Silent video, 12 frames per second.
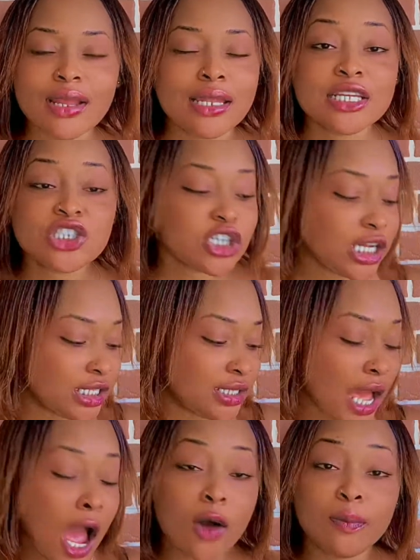
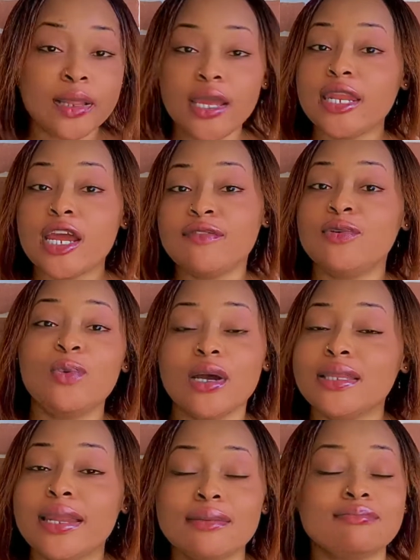Literally, I'll play it everywhere
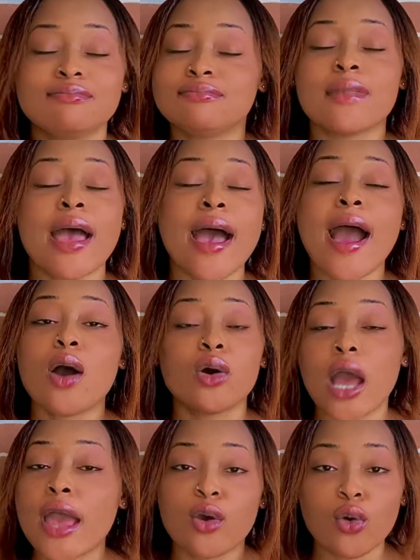that
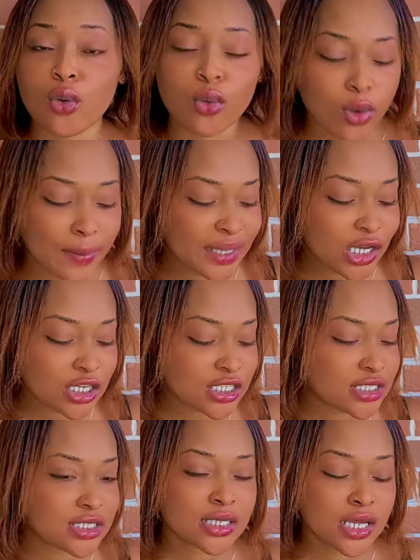I go.
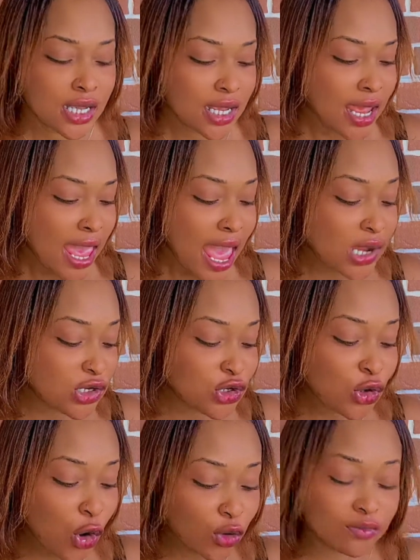Because, and you
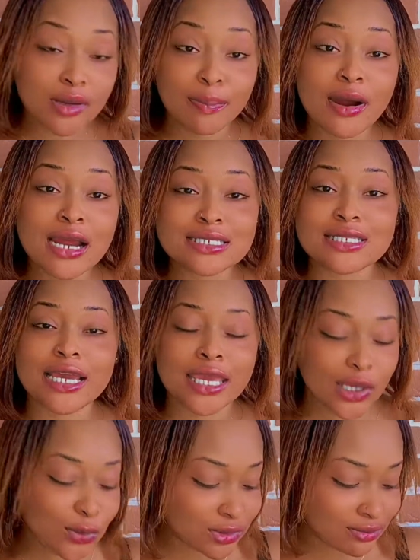know, the parts that
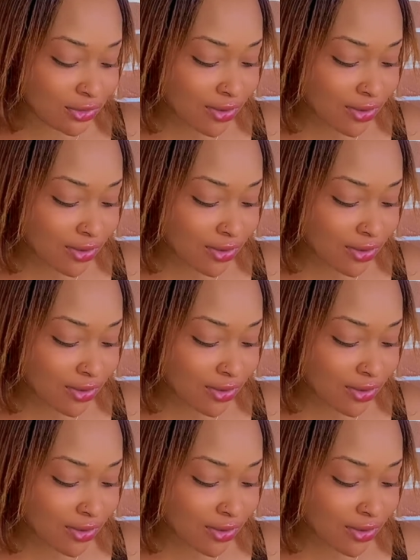killed me